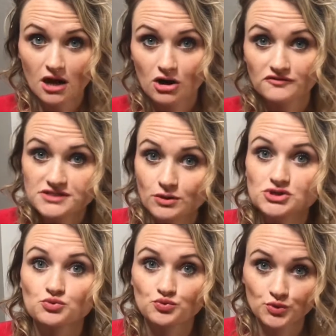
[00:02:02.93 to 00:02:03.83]
off, so it's
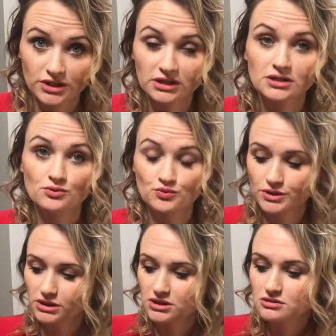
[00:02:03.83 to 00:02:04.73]
really,
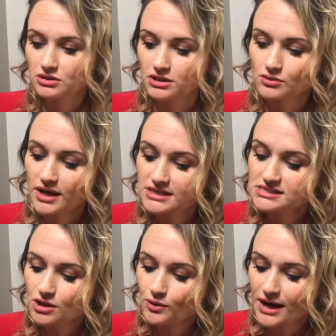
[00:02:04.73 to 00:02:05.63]
really good, okay?
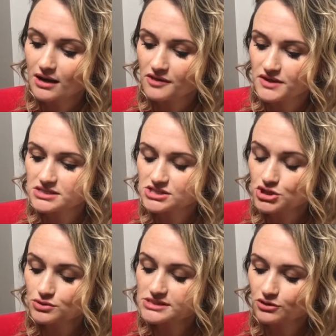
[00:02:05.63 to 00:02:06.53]
So I got these
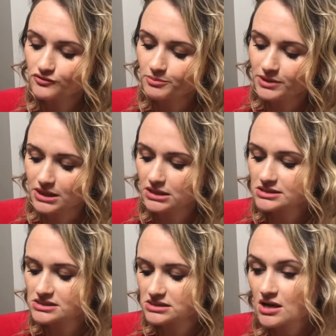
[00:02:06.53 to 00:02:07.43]
2 silver
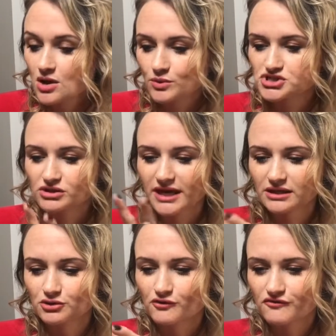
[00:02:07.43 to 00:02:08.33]
picks, which are like
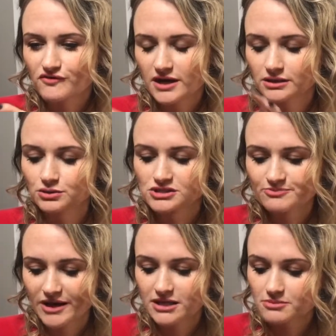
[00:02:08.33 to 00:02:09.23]
little fun little
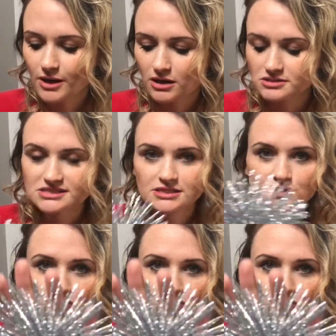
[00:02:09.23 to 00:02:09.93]
spiky balls. These are